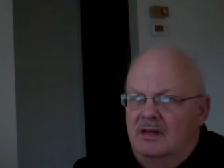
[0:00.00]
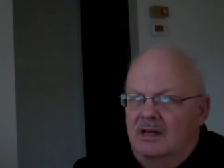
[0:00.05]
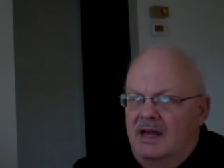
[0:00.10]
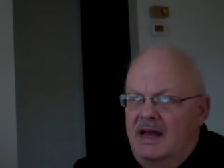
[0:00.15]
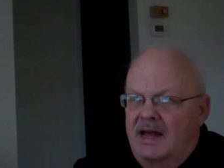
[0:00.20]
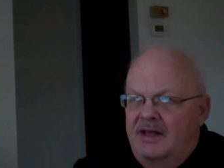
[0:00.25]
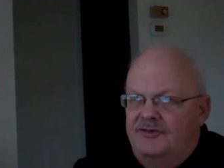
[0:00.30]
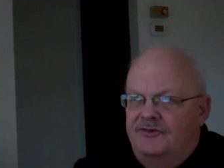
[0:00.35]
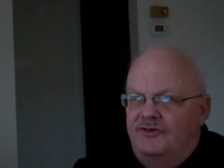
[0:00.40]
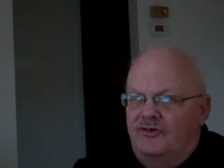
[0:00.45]

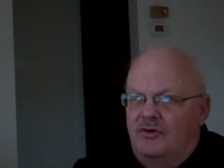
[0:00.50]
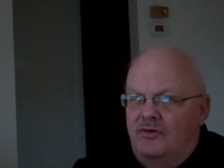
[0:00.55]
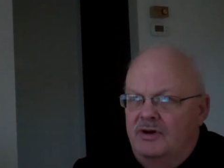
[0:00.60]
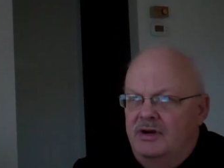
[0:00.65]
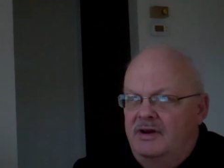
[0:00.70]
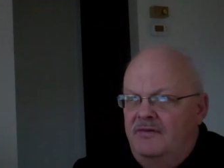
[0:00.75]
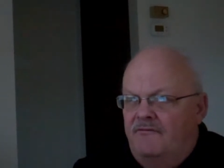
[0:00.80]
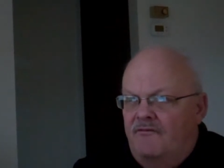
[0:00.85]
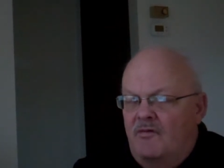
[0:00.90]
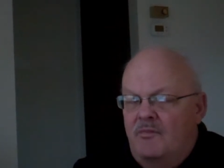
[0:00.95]
had
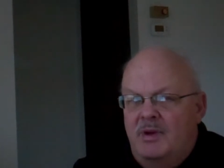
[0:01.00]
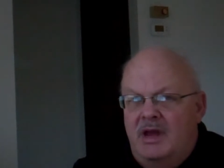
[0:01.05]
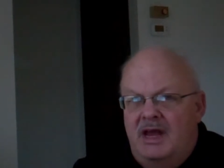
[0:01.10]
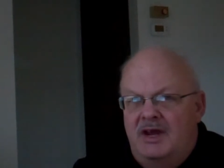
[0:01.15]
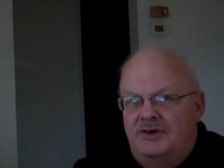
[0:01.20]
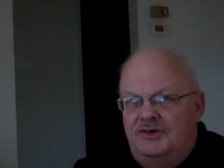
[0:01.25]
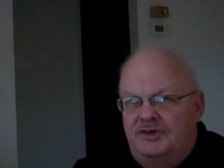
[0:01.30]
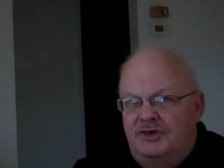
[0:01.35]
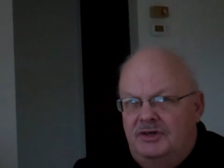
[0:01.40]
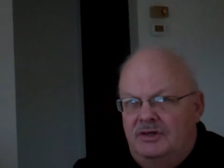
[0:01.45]
certain
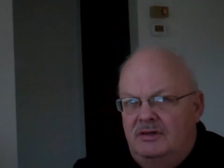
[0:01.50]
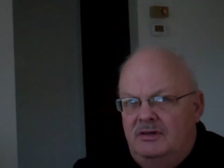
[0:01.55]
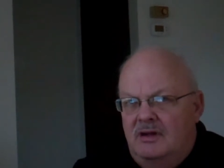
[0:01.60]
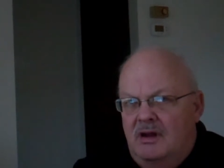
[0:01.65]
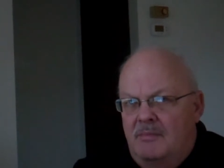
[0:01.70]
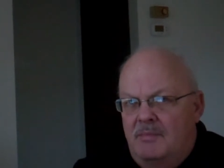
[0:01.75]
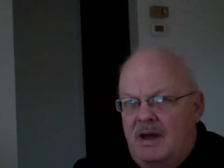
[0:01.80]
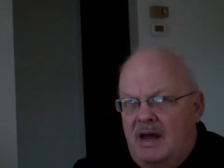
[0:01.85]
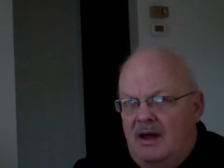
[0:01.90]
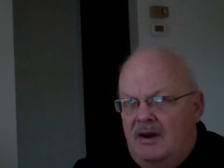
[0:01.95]
information
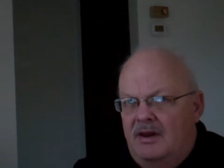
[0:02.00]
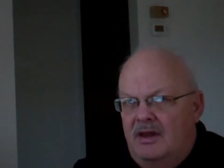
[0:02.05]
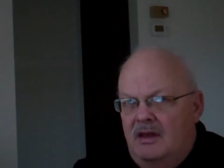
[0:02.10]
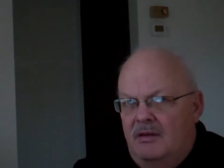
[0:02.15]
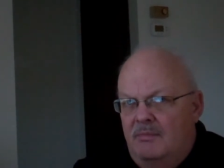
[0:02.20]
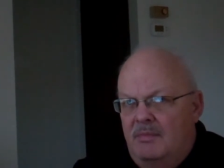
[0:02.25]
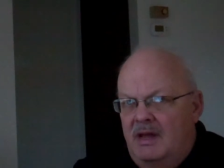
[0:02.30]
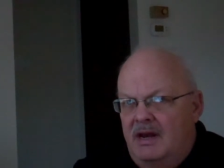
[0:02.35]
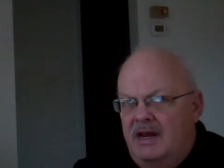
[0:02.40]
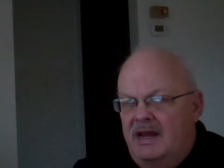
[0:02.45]
about
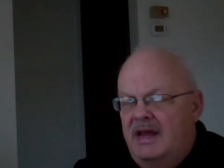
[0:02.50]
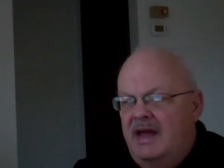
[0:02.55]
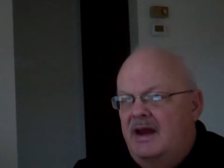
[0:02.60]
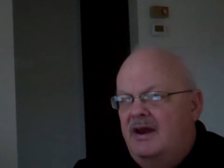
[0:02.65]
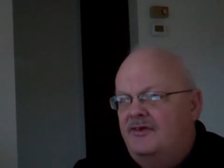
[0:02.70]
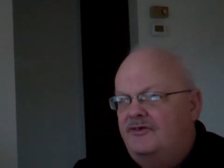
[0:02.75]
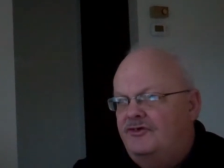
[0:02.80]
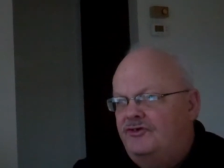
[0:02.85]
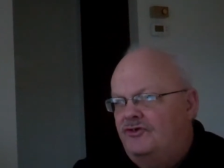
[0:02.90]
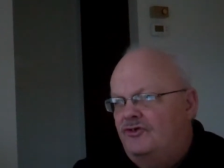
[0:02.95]
him, and he had
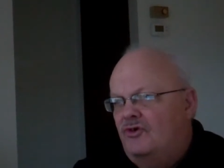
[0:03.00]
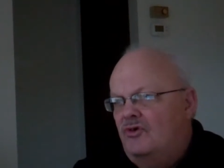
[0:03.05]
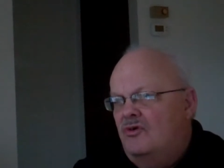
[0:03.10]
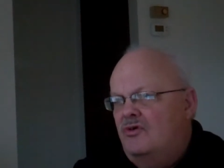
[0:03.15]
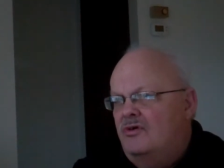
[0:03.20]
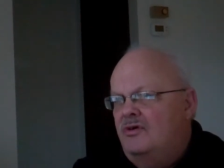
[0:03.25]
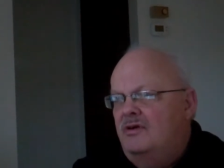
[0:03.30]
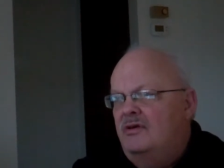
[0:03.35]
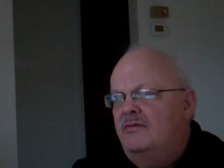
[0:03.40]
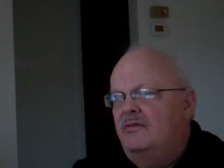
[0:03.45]
a
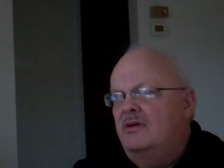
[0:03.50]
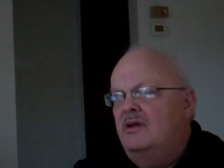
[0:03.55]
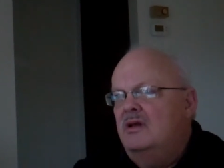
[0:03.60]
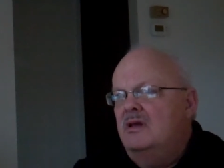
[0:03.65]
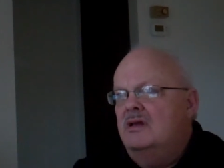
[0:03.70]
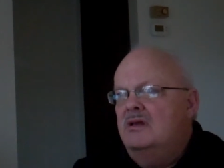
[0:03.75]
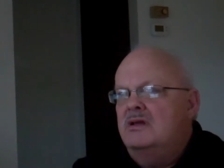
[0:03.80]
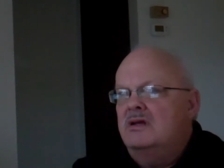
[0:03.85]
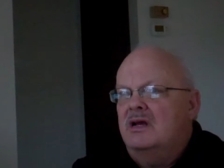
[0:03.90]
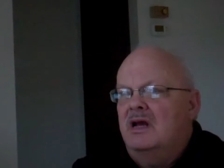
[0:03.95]
certain
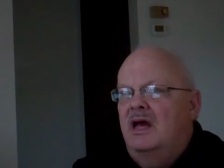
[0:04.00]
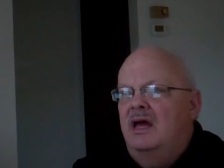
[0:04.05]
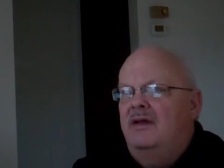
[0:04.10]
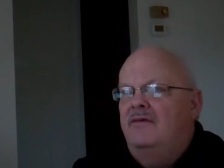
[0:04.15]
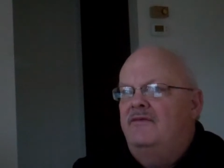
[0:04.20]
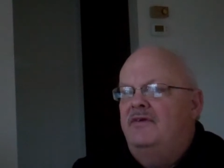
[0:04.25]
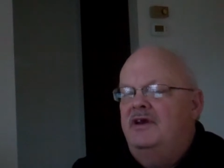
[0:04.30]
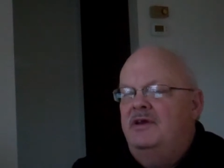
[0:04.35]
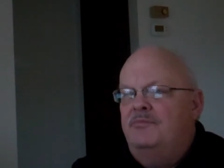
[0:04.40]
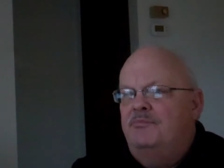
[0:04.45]
kind
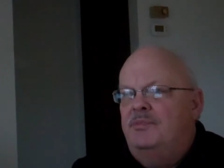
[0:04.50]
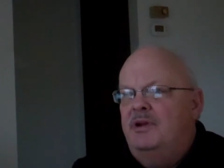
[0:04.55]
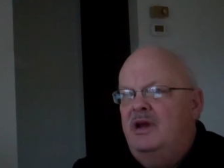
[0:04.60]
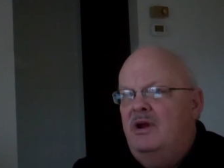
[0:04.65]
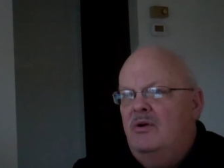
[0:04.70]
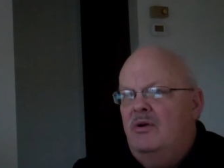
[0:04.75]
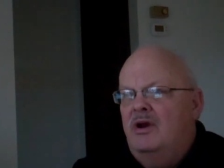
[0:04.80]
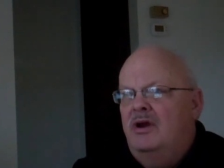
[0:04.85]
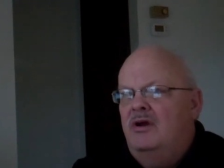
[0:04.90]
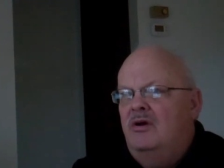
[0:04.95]
of an
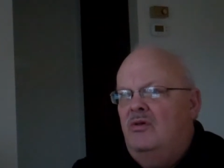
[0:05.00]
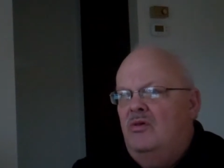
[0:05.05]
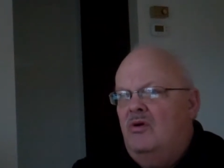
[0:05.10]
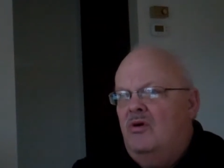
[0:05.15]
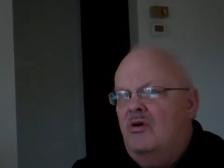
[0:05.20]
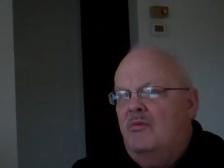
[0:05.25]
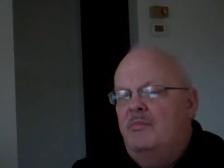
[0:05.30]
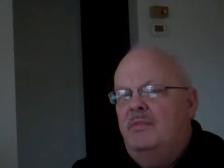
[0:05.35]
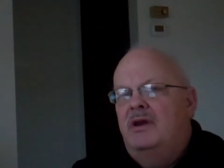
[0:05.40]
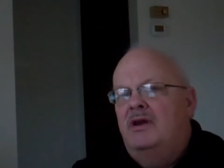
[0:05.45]
imperial
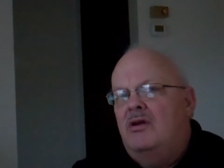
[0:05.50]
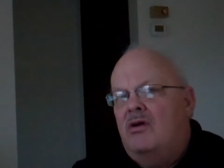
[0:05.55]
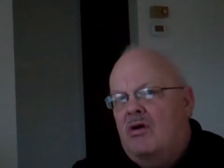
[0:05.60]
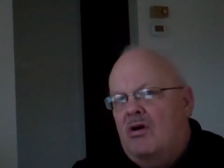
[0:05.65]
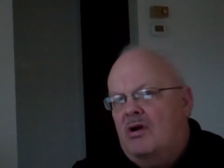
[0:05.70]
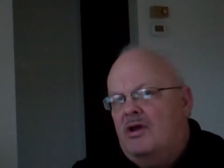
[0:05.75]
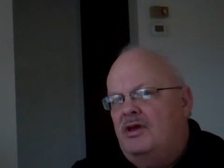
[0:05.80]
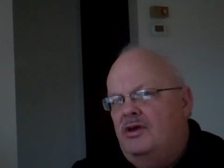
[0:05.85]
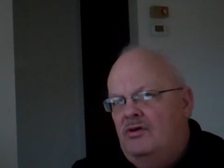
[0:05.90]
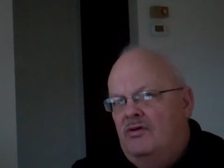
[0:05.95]
or
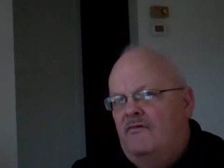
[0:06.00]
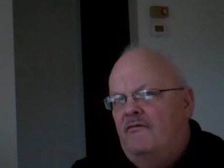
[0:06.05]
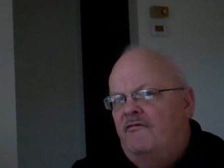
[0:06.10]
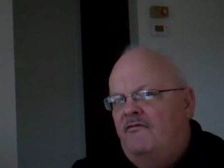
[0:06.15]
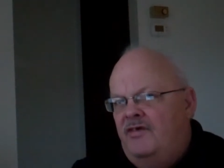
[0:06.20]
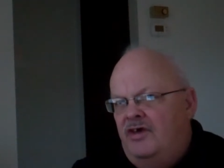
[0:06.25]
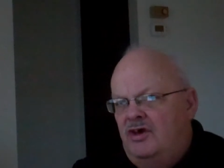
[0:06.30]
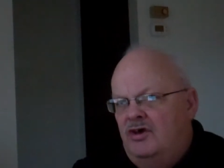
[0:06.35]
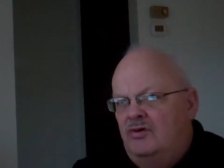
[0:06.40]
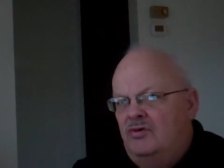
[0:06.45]
monarchical
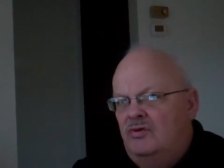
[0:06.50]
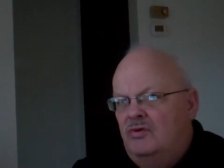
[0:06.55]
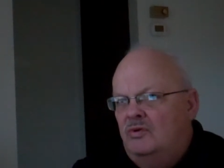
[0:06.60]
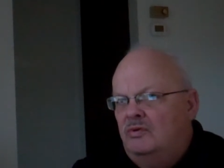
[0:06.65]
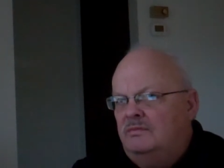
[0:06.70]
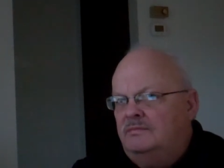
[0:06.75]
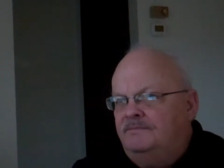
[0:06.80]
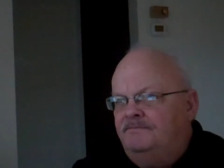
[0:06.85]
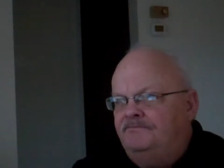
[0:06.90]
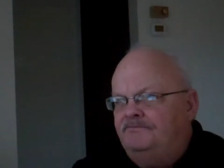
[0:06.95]
view